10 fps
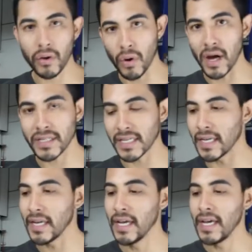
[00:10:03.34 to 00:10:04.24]
across
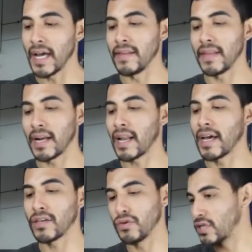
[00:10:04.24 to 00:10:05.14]
it, and then
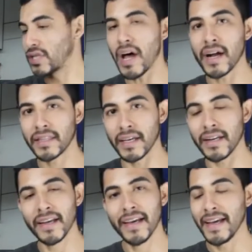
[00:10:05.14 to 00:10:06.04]
like you just locked
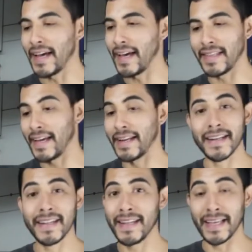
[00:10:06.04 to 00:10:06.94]
it, and
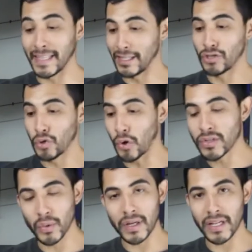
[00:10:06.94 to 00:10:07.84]
then the
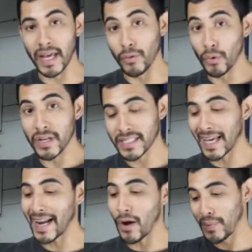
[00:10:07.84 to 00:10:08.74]
drawers would, like, wouldn't
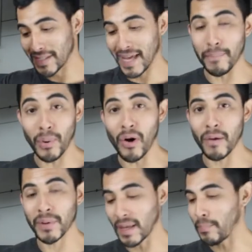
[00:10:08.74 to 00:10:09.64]
slide out because of that
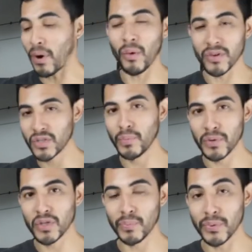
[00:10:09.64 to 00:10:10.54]
bar. But the bar was
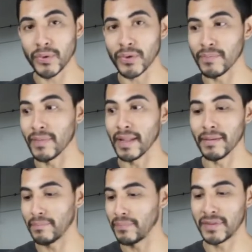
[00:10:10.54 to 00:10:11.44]
super
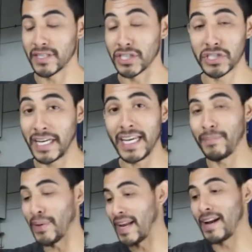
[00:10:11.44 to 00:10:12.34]
just
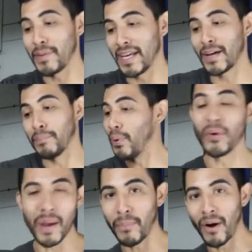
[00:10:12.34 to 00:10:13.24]
cheap, and anybody could
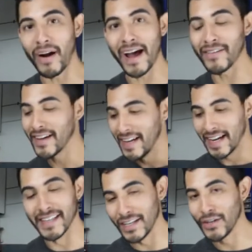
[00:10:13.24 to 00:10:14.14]
pull that bar out,
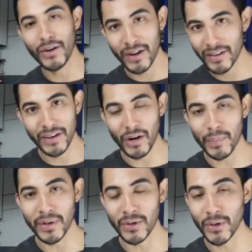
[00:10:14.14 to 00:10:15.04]
and then you could
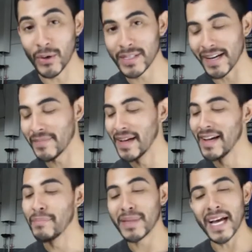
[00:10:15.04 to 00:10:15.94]
open your doors up.
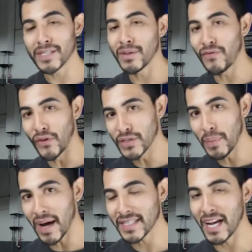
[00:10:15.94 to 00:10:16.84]
But that's the first
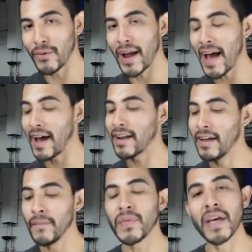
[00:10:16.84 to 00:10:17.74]
box I ever had.
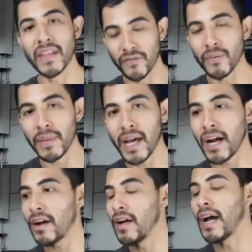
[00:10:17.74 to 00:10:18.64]
And then from
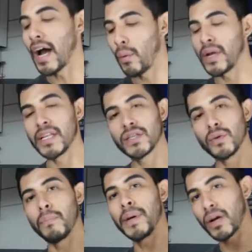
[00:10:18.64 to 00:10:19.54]
there, I went
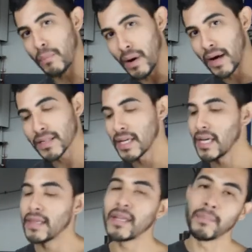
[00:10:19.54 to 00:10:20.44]
into a bigger box,
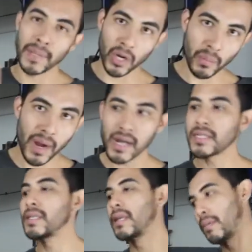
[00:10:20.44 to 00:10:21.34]
then a bigger
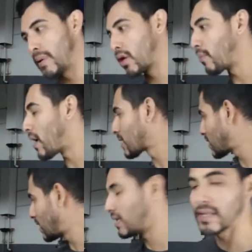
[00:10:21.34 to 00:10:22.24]
box, then a bigger box,
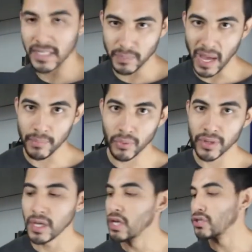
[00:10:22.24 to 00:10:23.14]
and then this bad
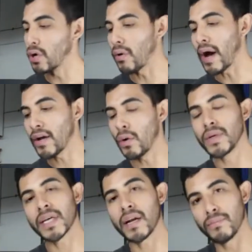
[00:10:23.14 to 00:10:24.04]
boy. So I
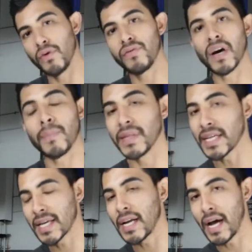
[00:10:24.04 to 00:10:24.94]
always kind of moved up, and
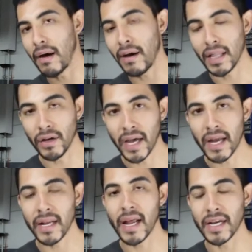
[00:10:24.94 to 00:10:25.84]
that's kind of how I look
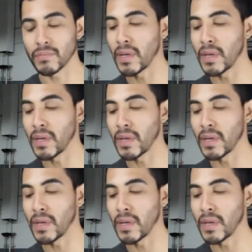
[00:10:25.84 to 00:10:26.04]
at it